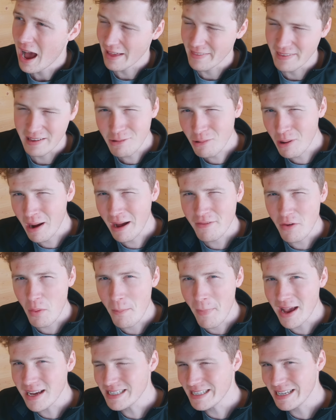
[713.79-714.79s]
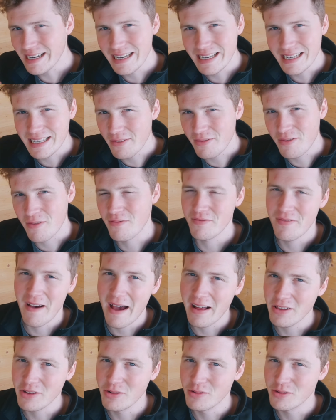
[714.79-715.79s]
and they all have amazingly different
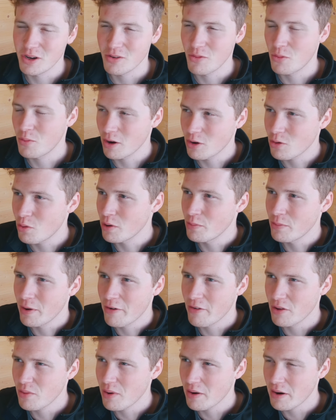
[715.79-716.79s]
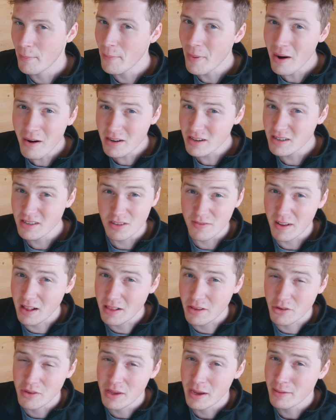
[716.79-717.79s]
values according to where in the world, Americans
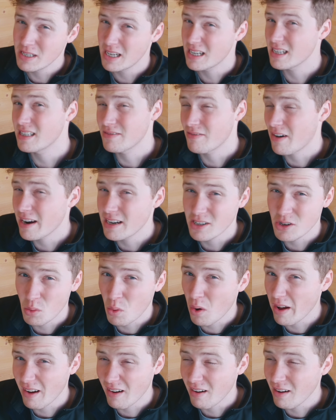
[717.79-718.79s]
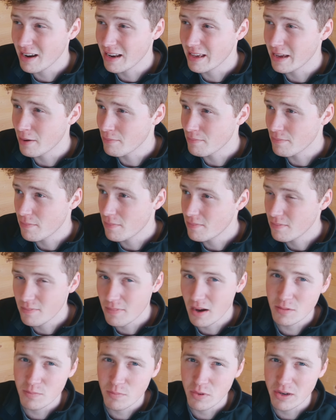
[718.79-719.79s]
value the MTS range quite highly,
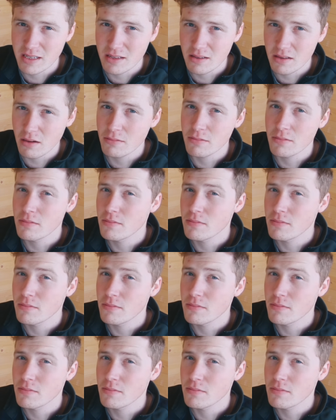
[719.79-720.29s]
us Brits don't